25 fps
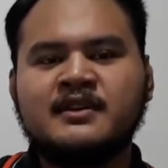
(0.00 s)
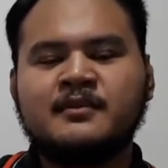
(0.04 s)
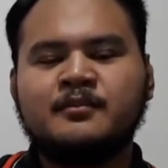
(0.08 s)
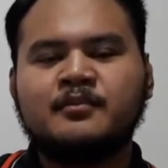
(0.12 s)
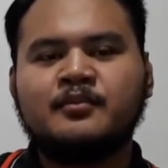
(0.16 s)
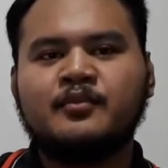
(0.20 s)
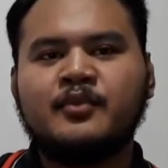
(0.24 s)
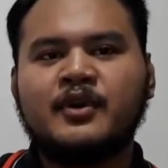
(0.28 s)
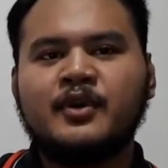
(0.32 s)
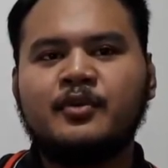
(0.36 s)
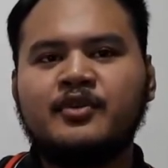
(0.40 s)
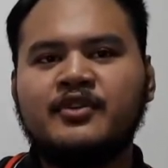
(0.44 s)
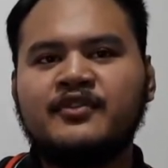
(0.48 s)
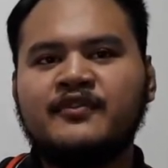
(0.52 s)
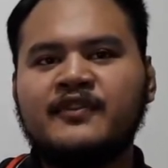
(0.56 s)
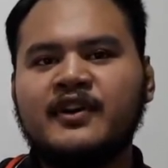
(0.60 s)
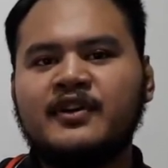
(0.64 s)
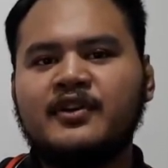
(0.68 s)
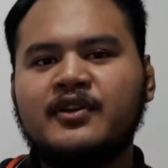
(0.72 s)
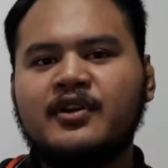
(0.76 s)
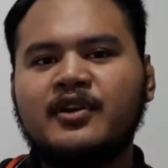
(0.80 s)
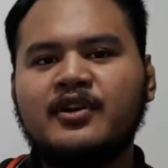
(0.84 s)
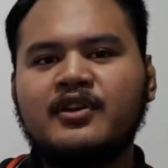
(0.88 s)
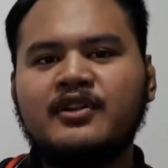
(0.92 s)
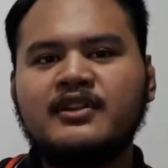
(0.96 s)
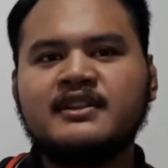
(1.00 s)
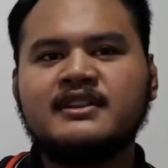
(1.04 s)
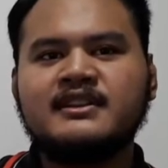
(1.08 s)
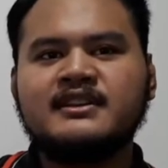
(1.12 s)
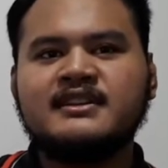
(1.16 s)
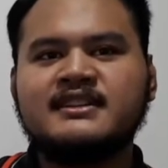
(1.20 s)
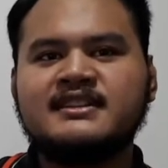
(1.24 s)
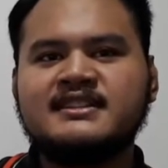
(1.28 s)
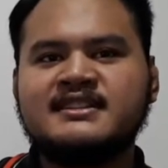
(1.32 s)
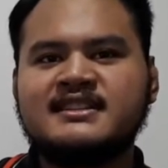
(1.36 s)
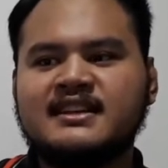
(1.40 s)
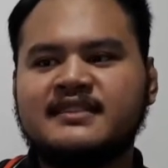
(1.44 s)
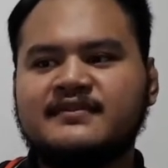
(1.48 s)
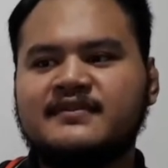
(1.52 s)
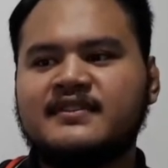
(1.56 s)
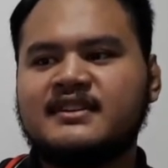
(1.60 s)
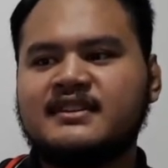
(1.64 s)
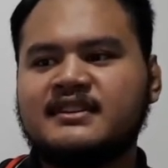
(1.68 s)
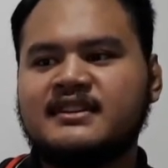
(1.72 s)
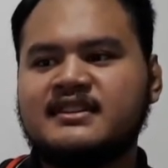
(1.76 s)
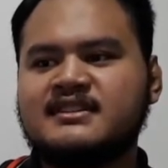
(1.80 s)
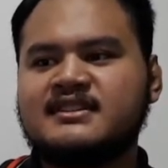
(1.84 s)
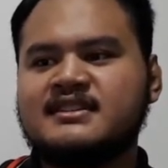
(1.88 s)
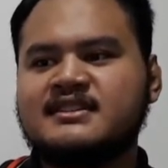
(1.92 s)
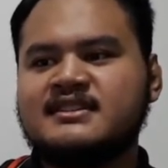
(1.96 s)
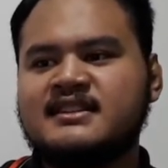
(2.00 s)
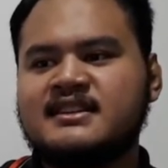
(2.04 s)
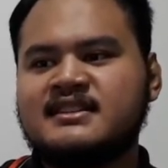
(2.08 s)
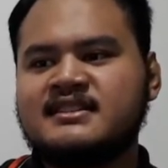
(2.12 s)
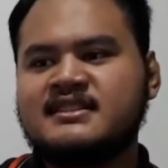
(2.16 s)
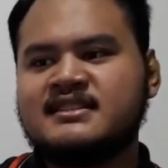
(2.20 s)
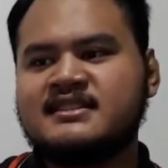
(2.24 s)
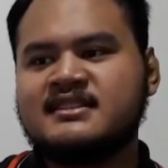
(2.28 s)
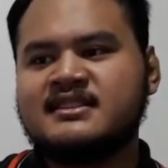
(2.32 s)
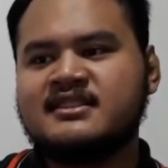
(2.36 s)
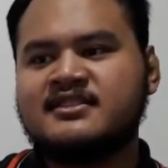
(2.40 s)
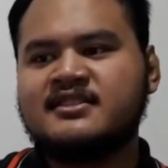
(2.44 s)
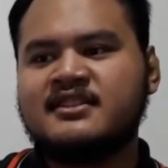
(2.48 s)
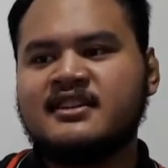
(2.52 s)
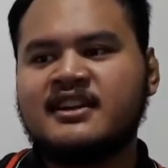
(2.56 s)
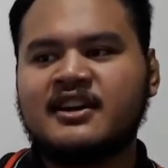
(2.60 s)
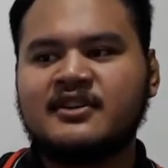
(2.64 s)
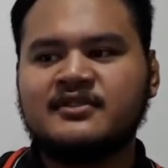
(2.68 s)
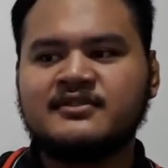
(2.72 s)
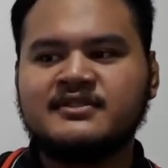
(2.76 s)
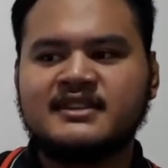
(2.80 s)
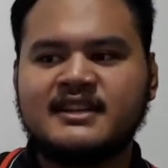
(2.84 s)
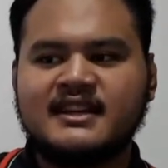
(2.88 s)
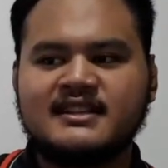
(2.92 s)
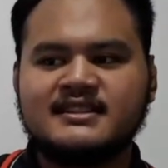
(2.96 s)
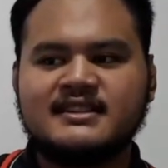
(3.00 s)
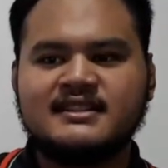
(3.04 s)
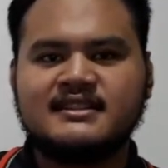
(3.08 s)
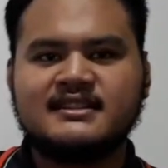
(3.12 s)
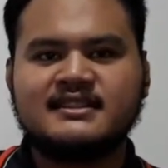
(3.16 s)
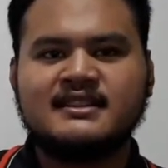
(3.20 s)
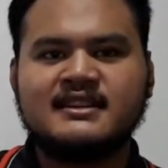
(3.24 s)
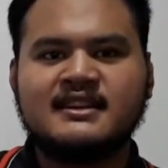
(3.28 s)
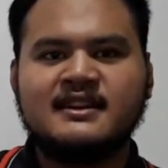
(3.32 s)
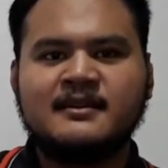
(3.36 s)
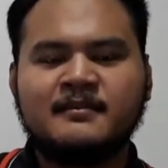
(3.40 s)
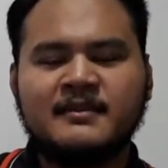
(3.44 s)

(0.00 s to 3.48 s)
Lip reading: but without all the disadvantages such as the greenhouse gases.